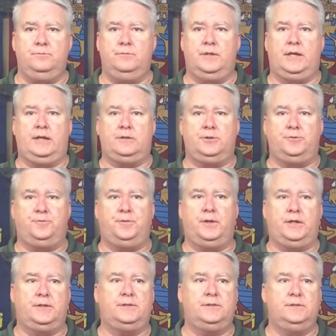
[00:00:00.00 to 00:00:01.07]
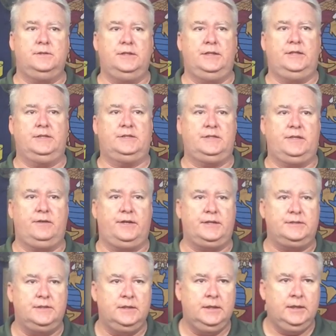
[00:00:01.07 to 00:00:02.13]
that I'll do for this in this
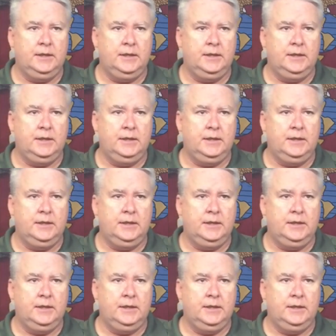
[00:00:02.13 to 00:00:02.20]
series.